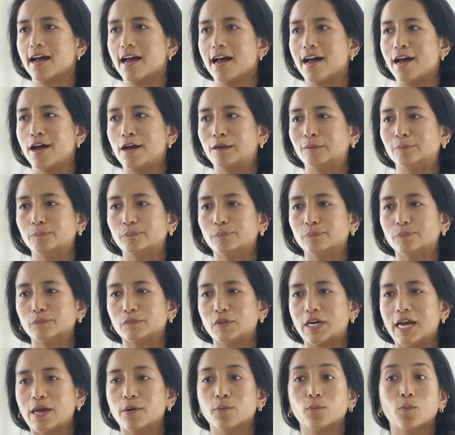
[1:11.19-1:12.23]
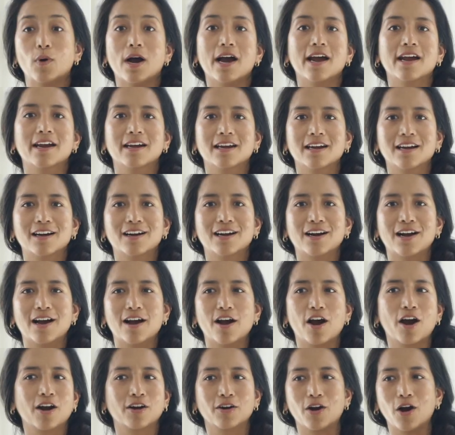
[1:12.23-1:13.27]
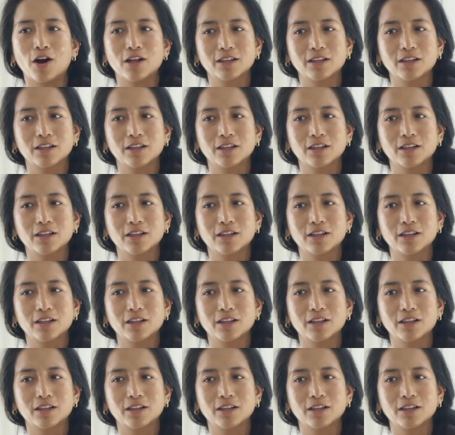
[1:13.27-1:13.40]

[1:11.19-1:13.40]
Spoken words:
and why are